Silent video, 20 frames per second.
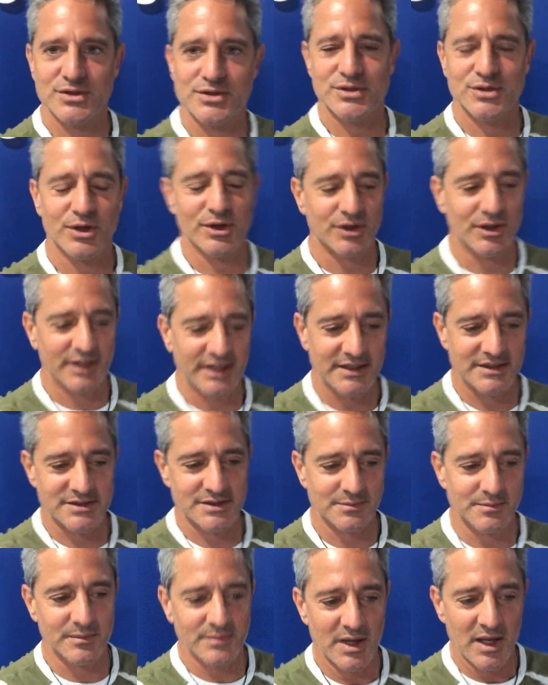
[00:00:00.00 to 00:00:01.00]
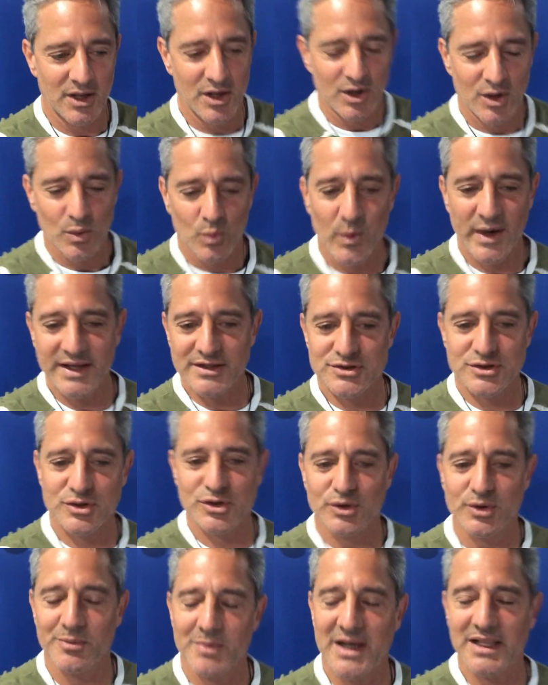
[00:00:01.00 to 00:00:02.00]
to circulate some
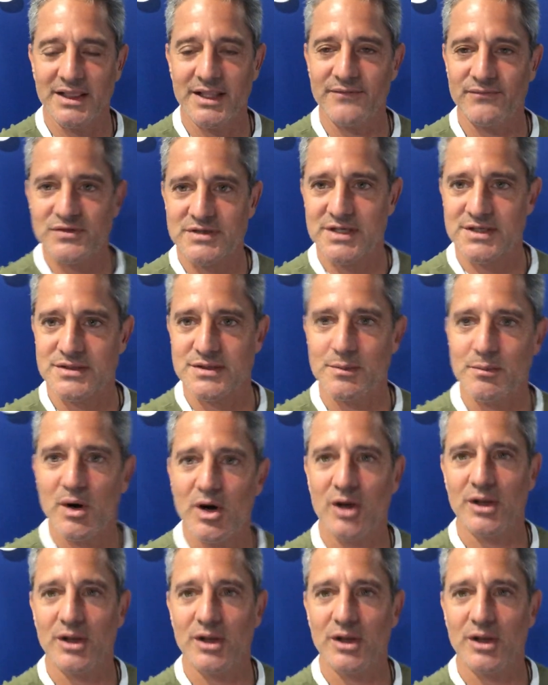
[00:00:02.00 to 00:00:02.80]
waste through my lymph system.